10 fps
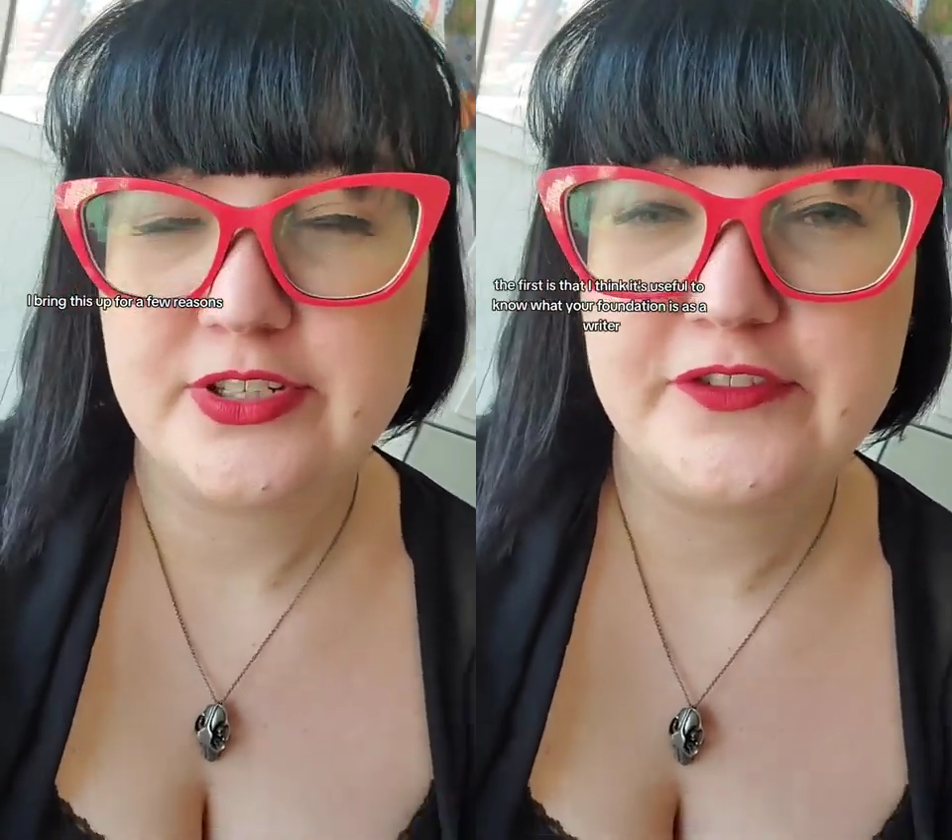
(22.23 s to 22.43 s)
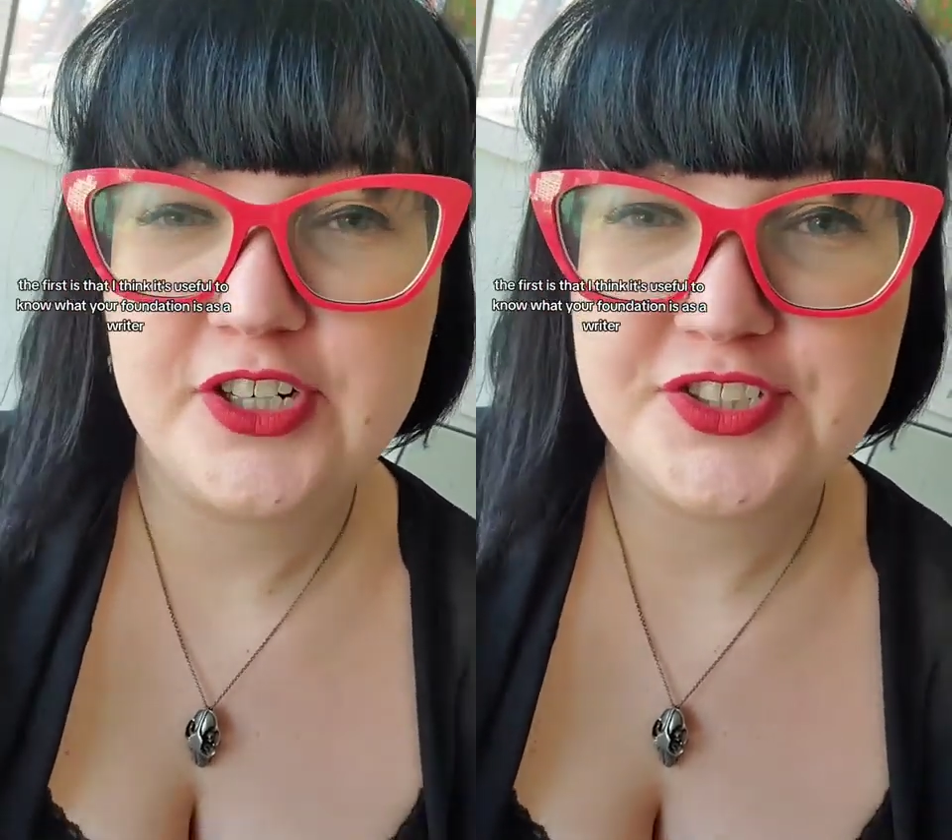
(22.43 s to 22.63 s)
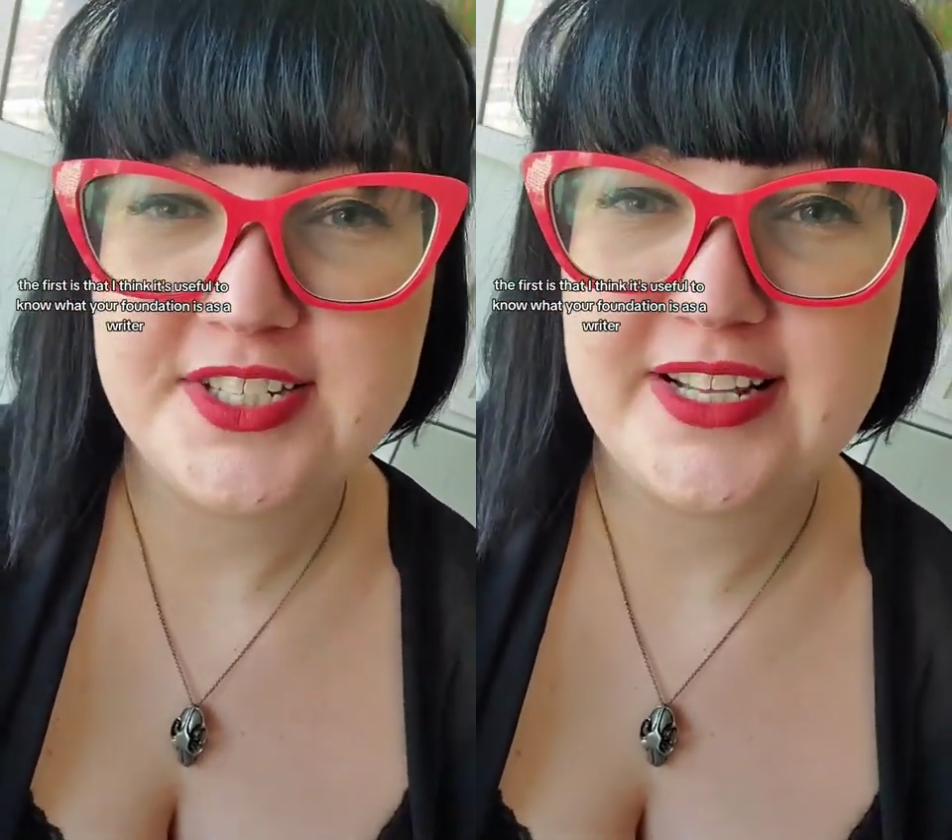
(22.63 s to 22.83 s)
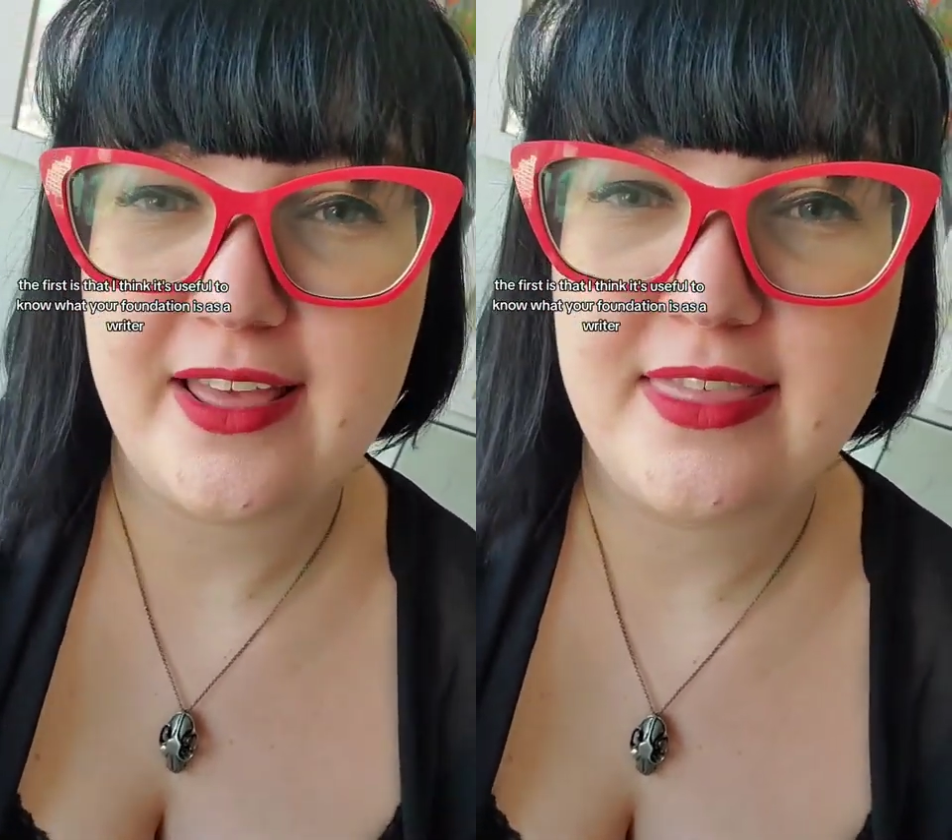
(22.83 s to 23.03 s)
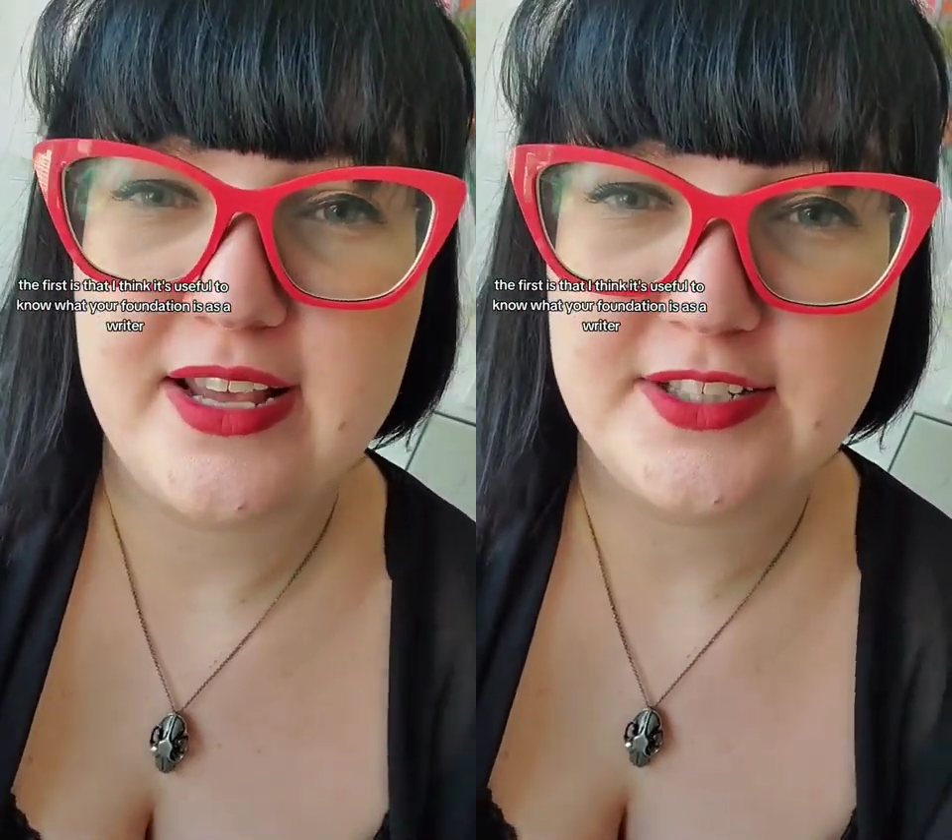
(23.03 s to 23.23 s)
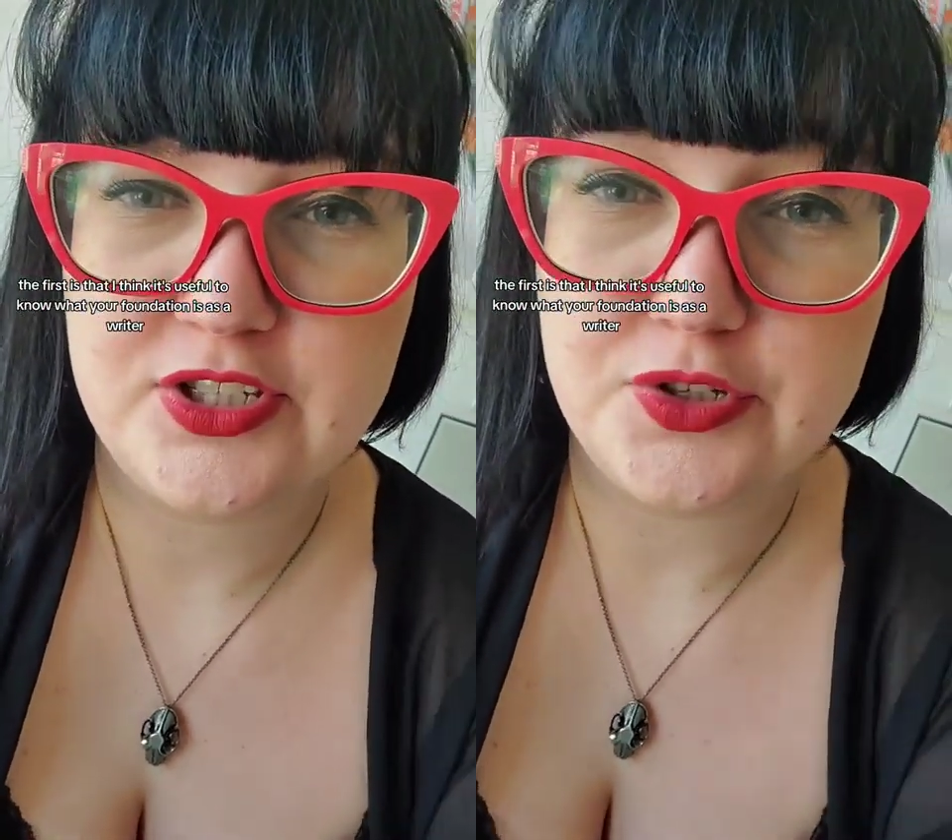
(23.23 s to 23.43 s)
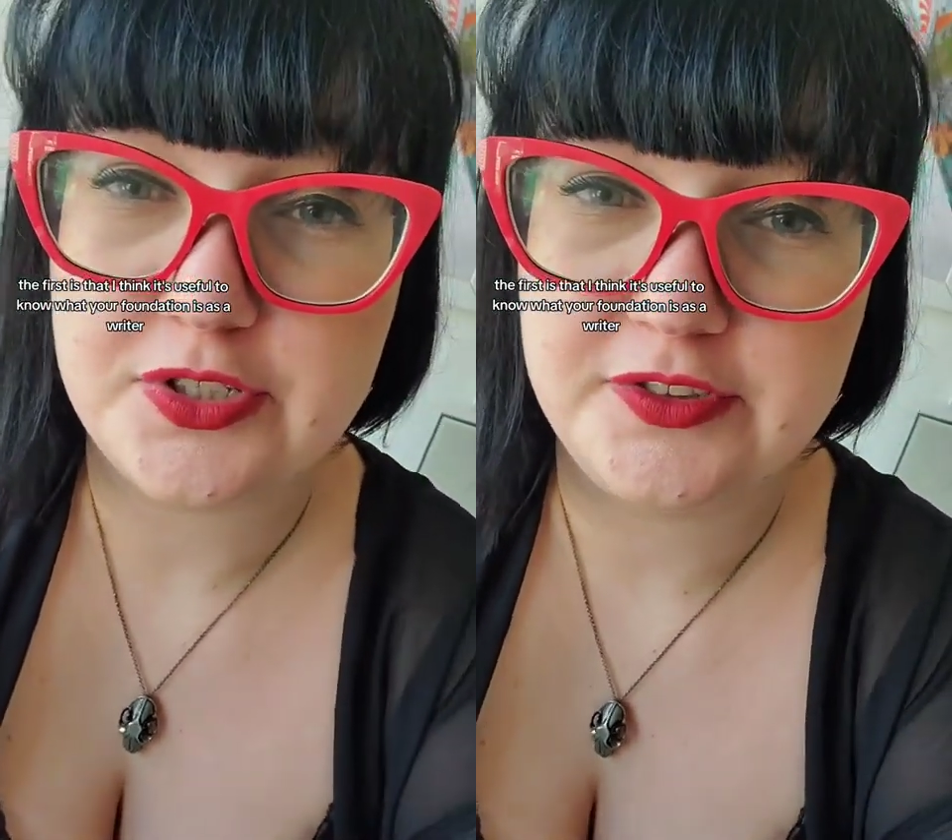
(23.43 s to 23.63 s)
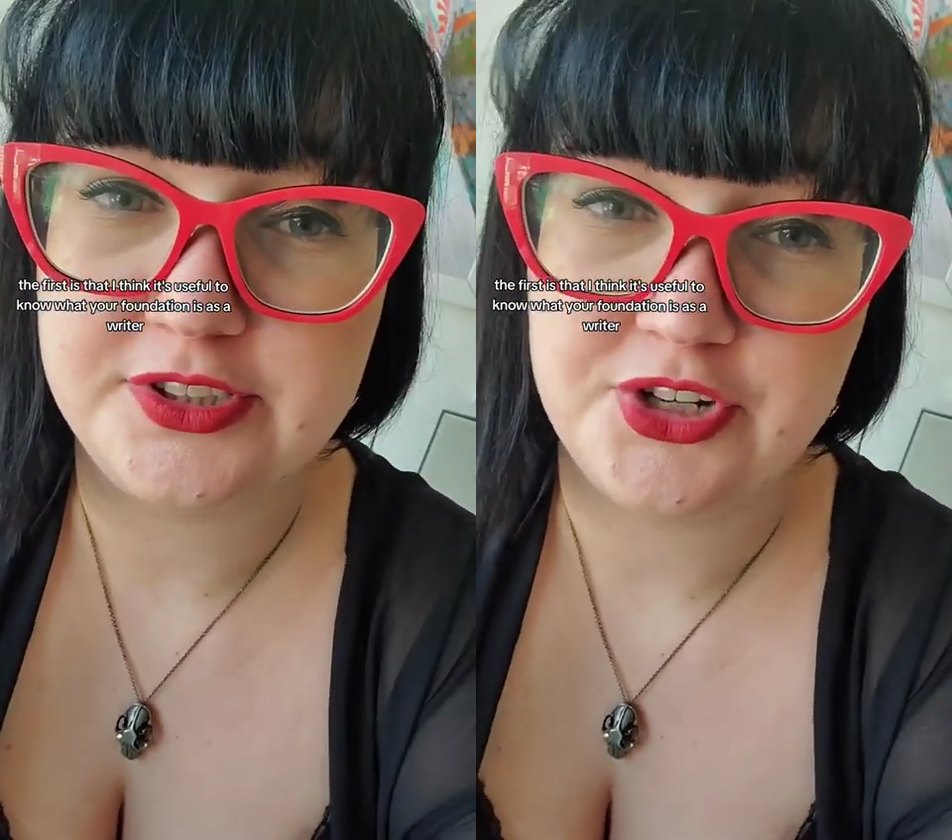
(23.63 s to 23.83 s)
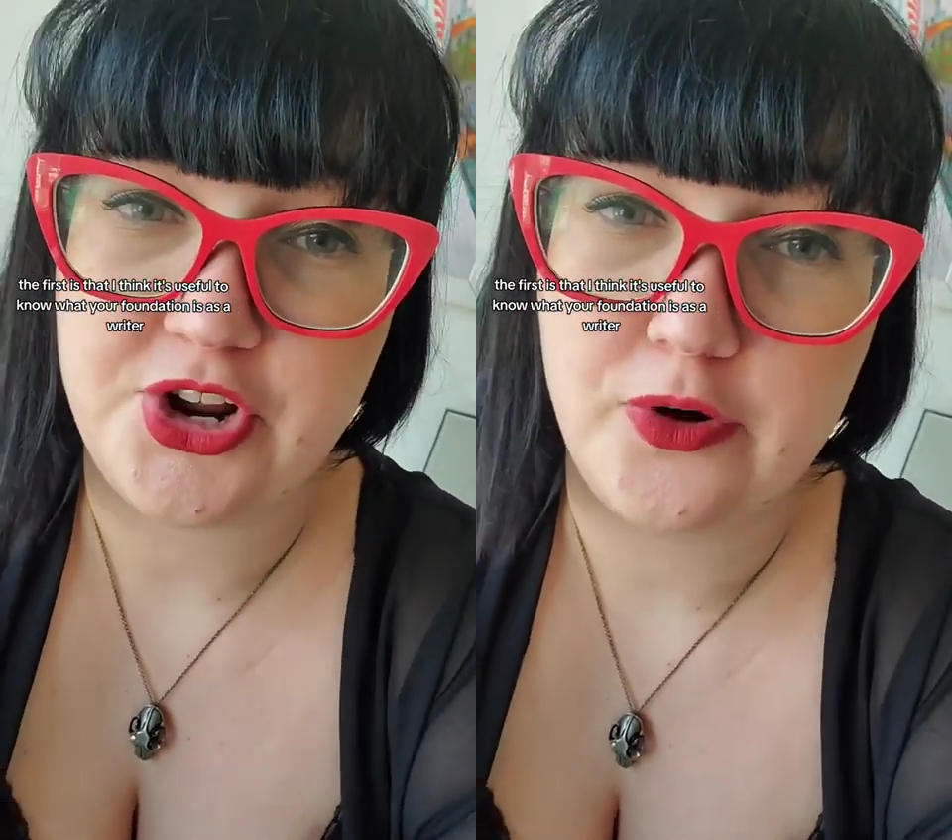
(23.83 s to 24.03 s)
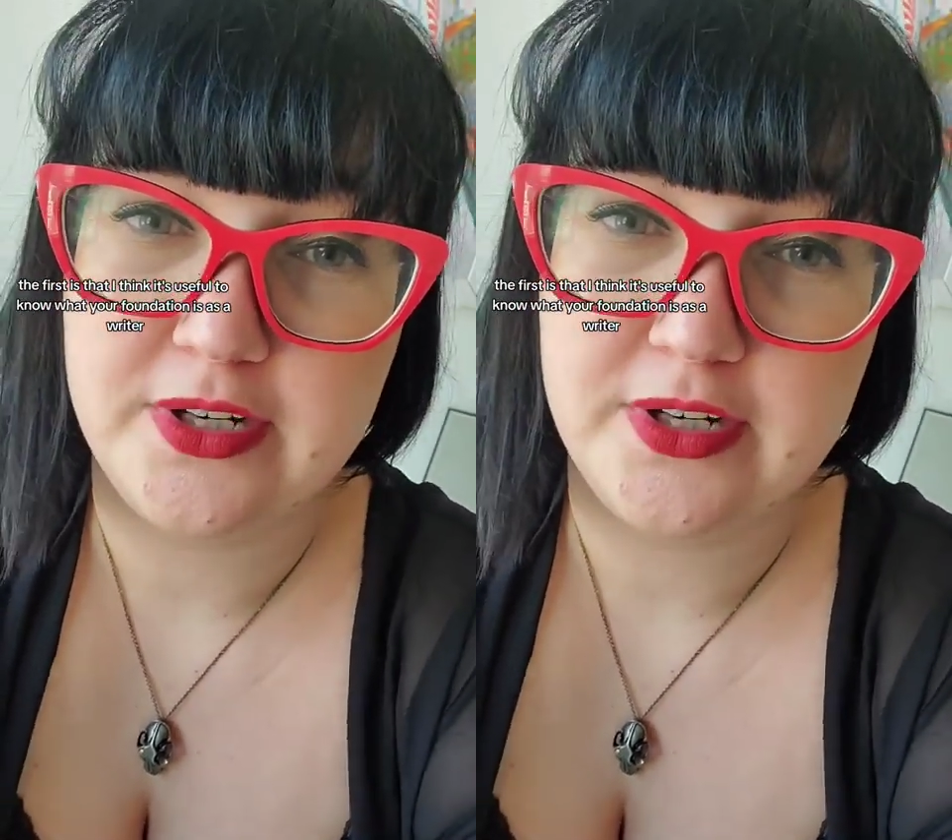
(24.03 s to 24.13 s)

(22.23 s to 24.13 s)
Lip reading: The first is that I think it's useful to know